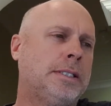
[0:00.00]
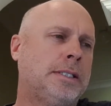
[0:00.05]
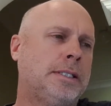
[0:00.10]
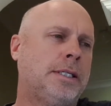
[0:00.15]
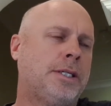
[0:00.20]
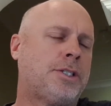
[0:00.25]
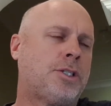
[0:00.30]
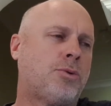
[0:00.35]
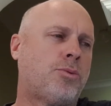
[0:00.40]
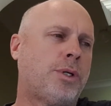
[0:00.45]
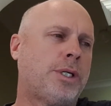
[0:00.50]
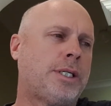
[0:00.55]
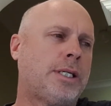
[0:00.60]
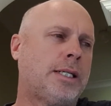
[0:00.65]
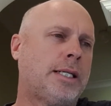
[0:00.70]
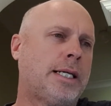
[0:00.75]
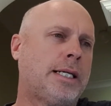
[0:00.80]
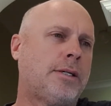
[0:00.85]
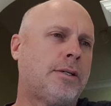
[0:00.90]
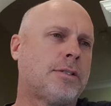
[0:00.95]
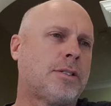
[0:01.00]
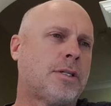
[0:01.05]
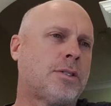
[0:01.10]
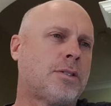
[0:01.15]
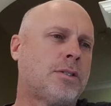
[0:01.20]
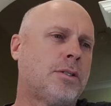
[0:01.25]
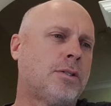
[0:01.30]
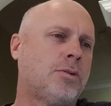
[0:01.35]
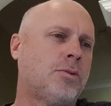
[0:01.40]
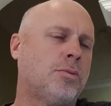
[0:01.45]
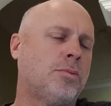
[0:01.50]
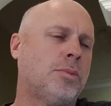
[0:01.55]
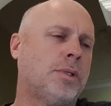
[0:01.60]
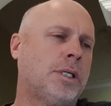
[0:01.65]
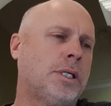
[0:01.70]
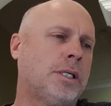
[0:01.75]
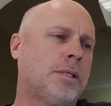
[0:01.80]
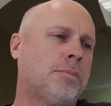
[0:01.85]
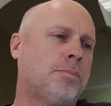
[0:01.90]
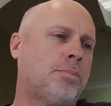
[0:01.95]
It's a regulator. It's a little
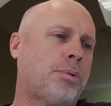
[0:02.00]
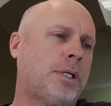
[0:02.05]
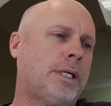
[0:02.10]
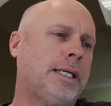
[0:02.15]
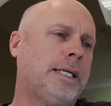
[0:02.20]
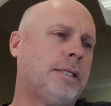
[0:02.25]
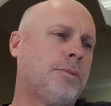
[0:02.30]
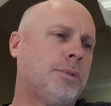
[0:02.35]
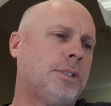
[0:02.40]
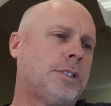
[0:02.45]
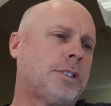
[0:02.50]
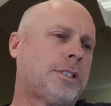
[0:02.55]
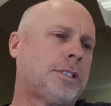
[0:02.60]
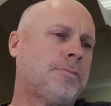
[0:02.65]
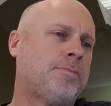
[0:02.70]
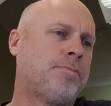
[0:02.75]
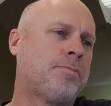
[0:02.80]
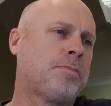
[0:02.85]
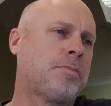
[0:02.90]
brand which